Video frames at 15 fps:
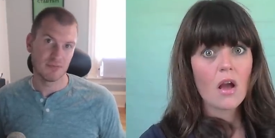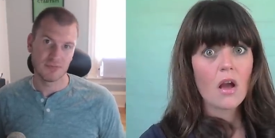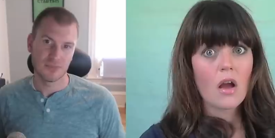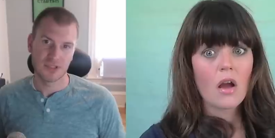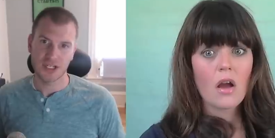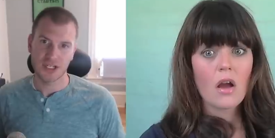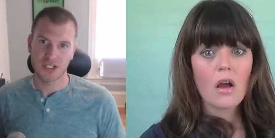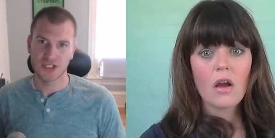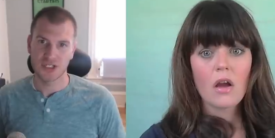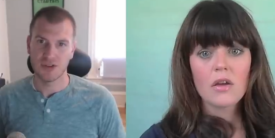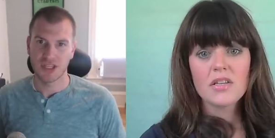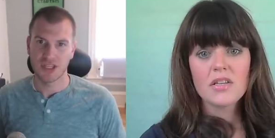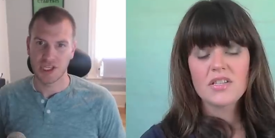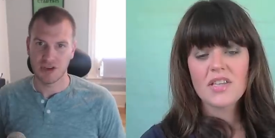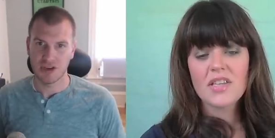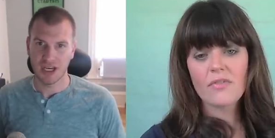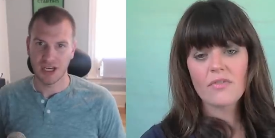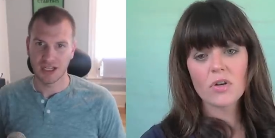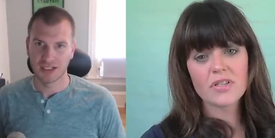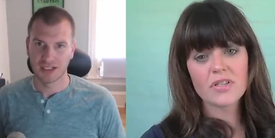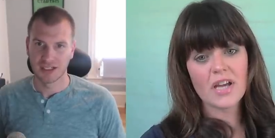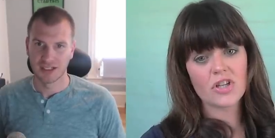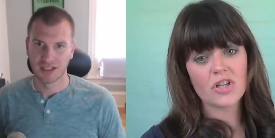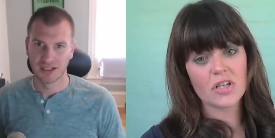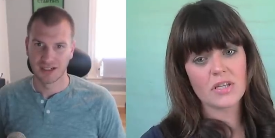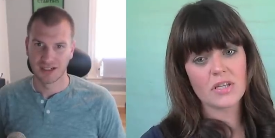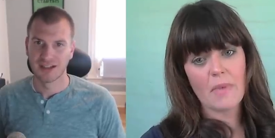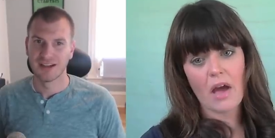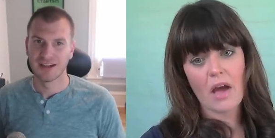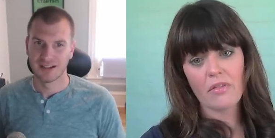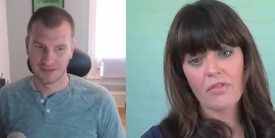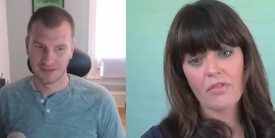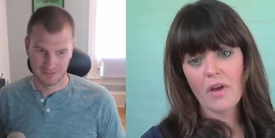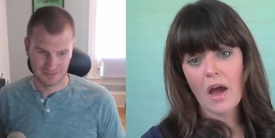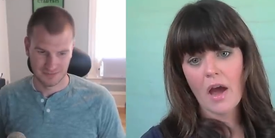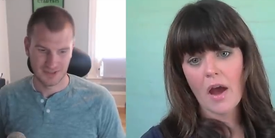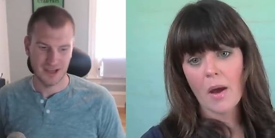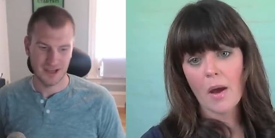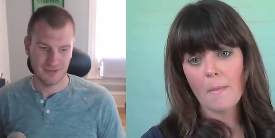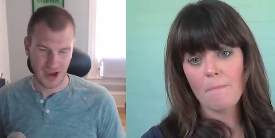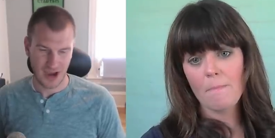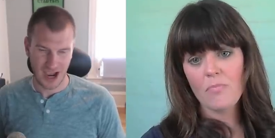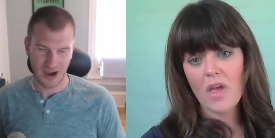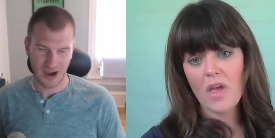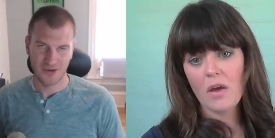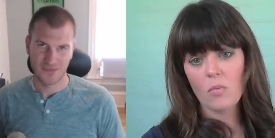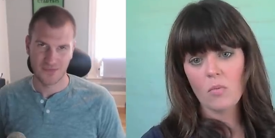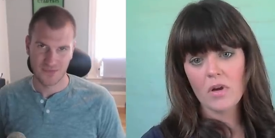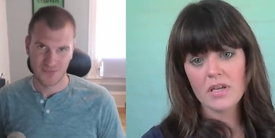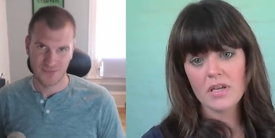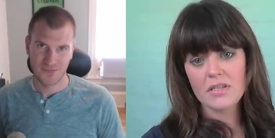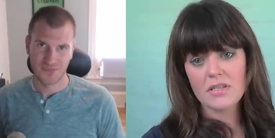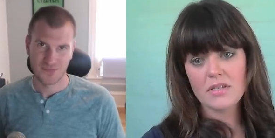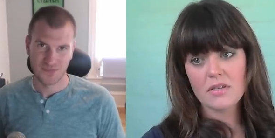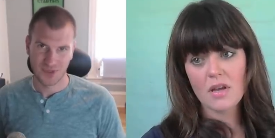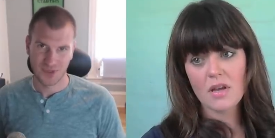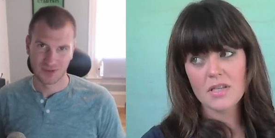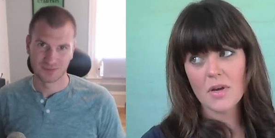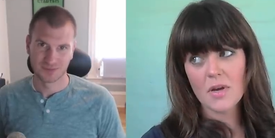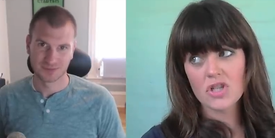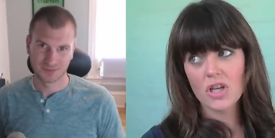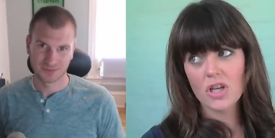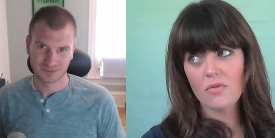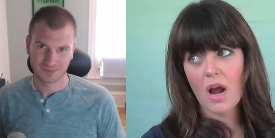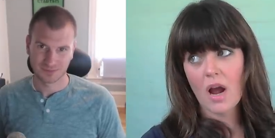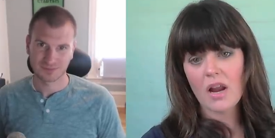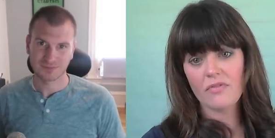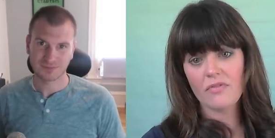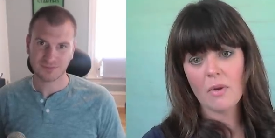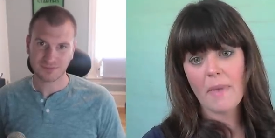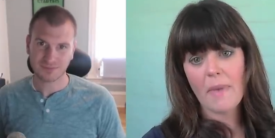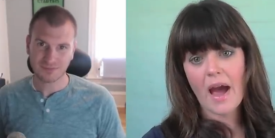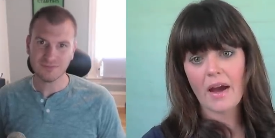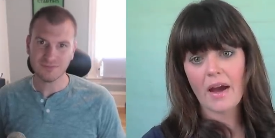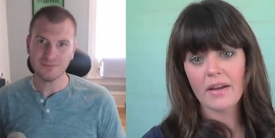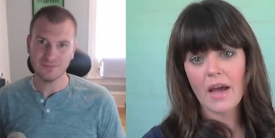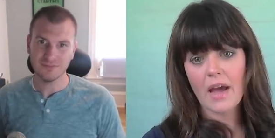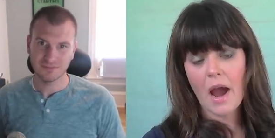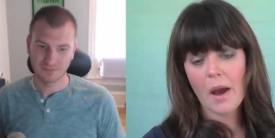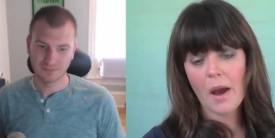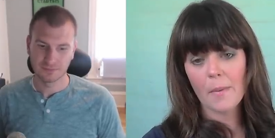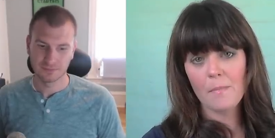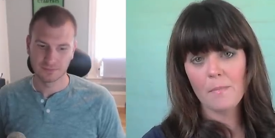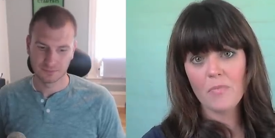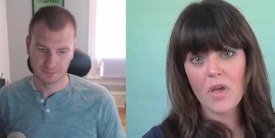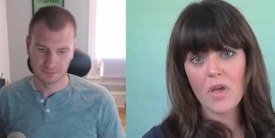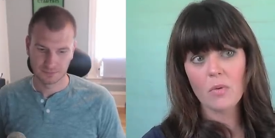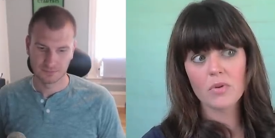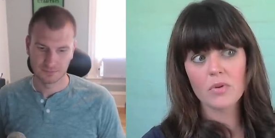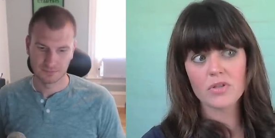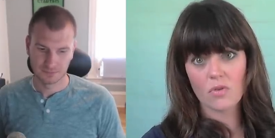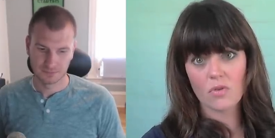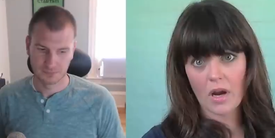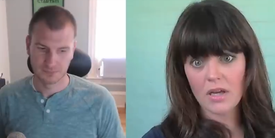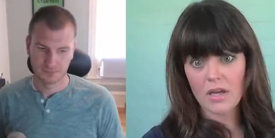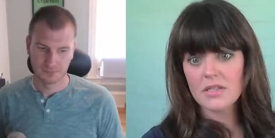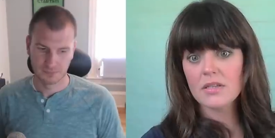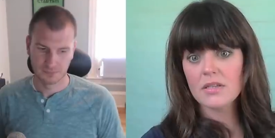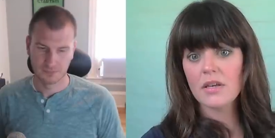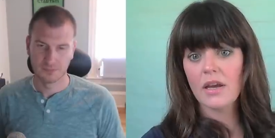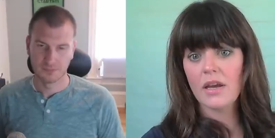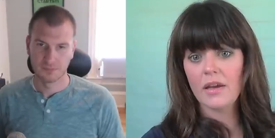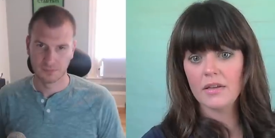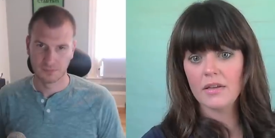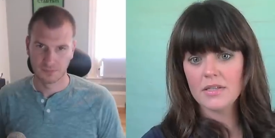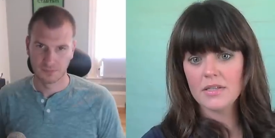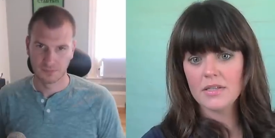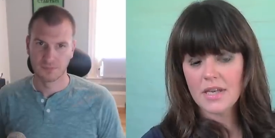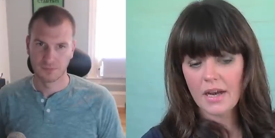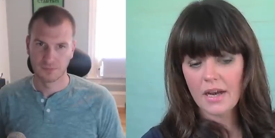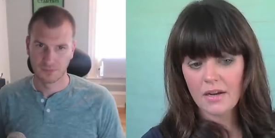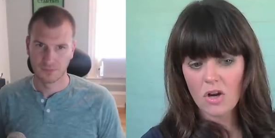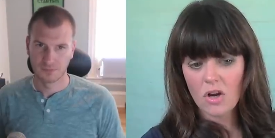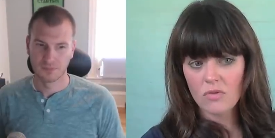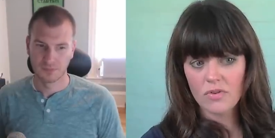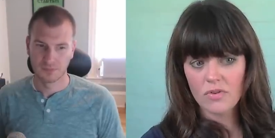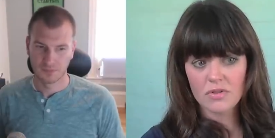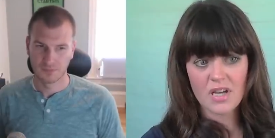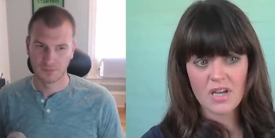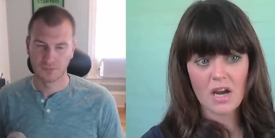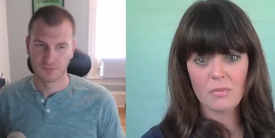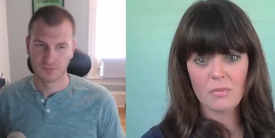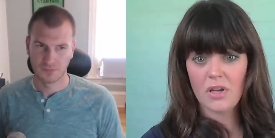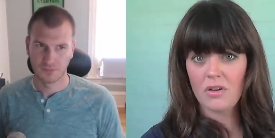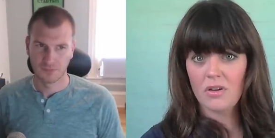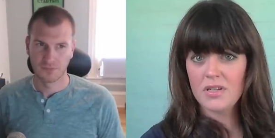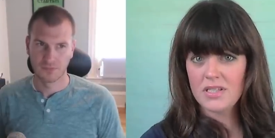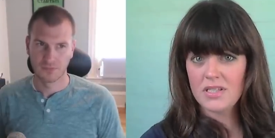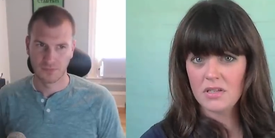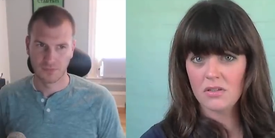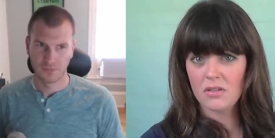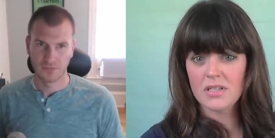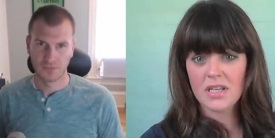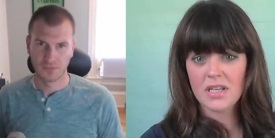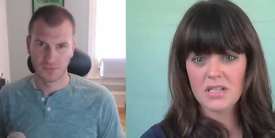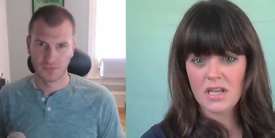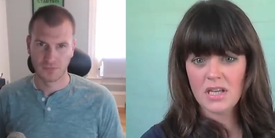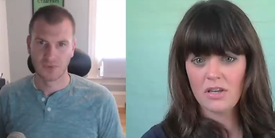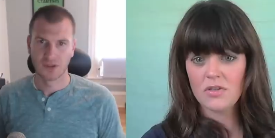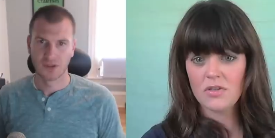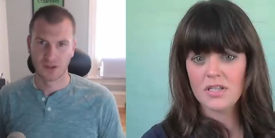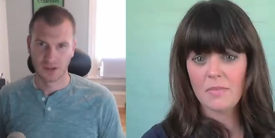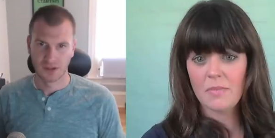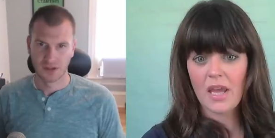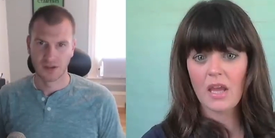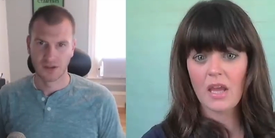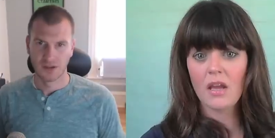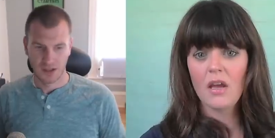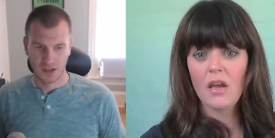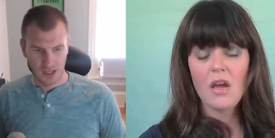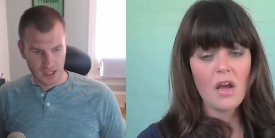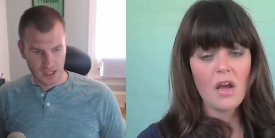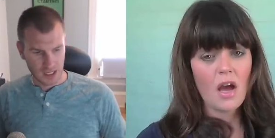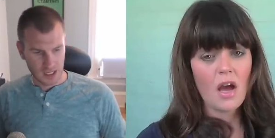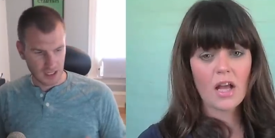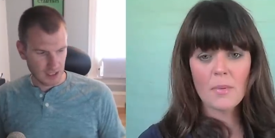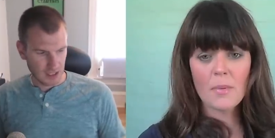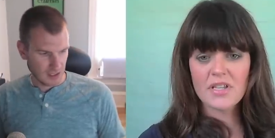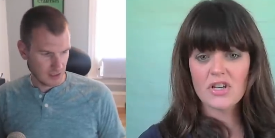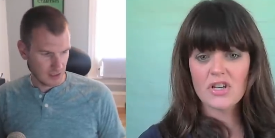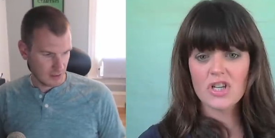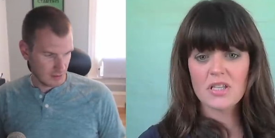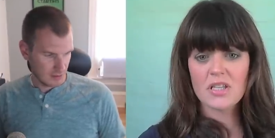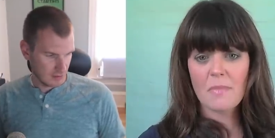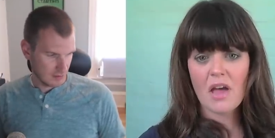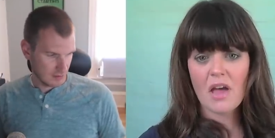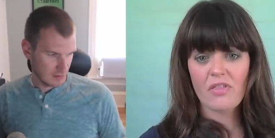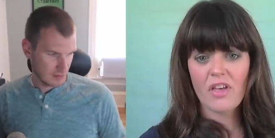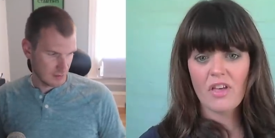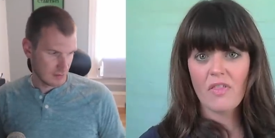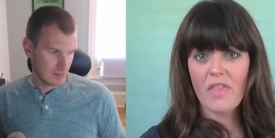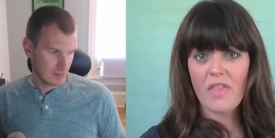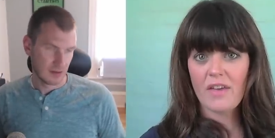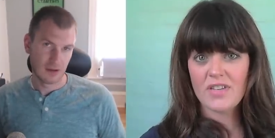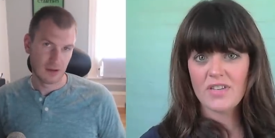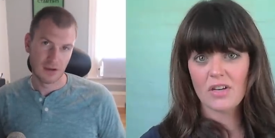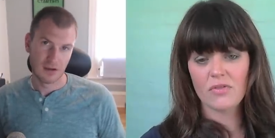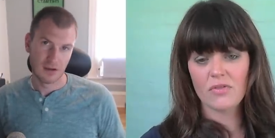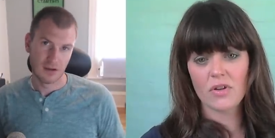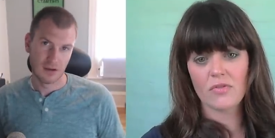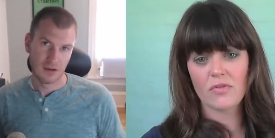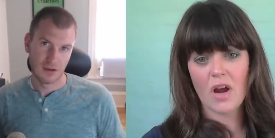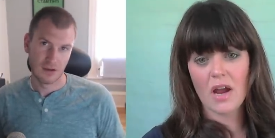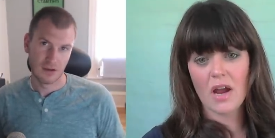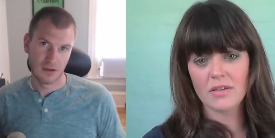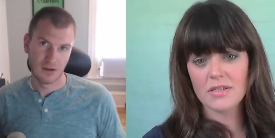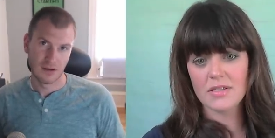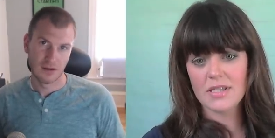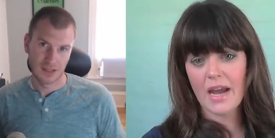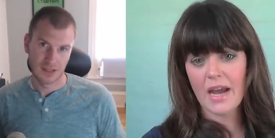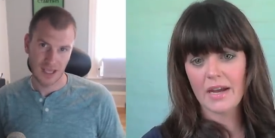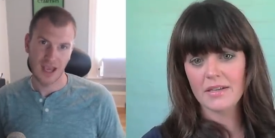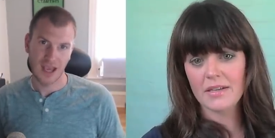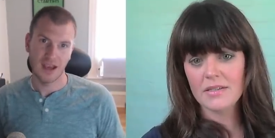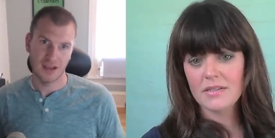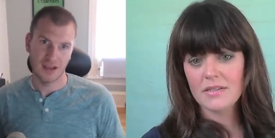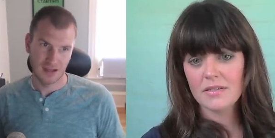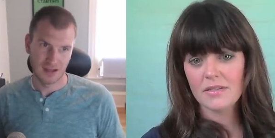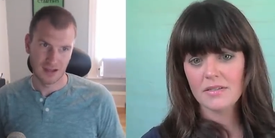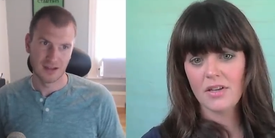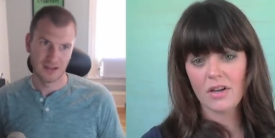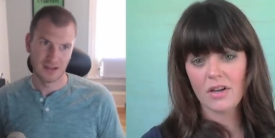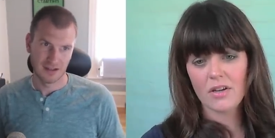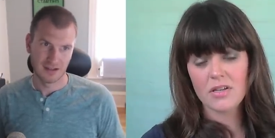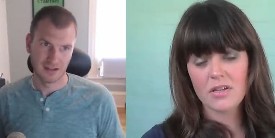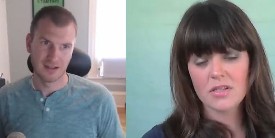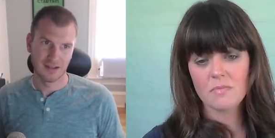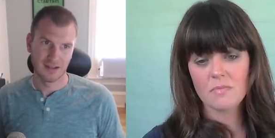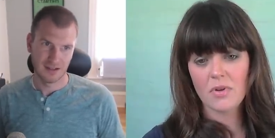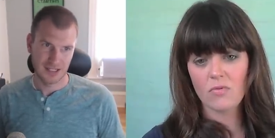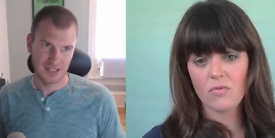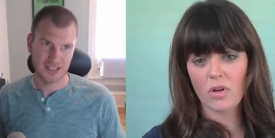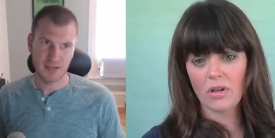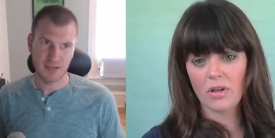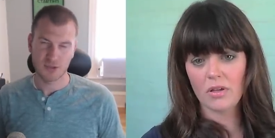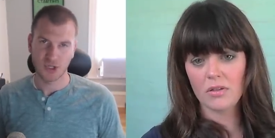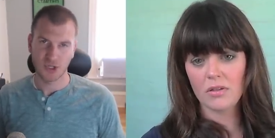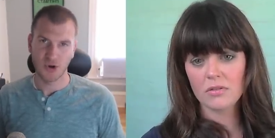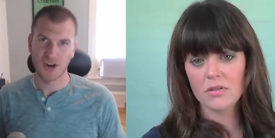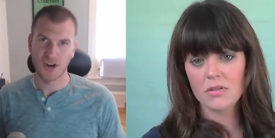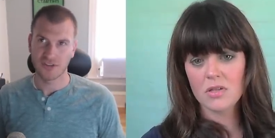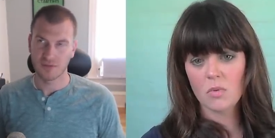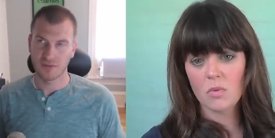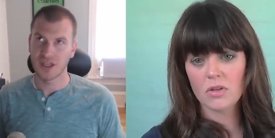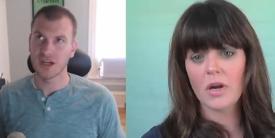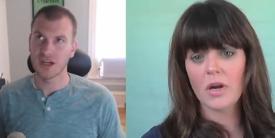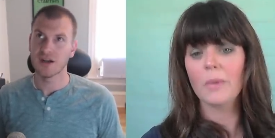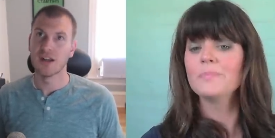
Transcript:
Speaker 1: sessions do you think you Several
Speaker 2: got? sessions a month. Um, it was, especially right off the bat, um, it was great. And uh, over time, you know, it's still, it's continued to be a couple sessions a month and they tell their friends and, yeah. you know, it's been it's really growing
Speaker 1: from there.